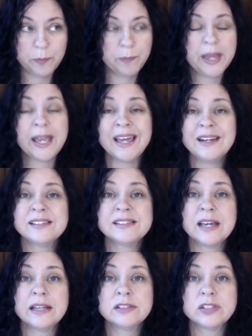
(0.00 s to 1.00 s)
make any
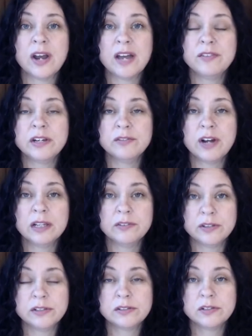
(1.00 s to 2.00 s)
sense or have any
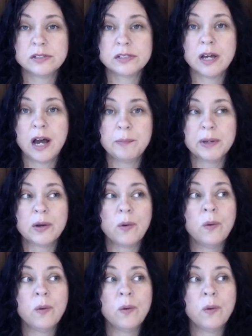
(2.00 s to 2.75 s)
relevance to the topic?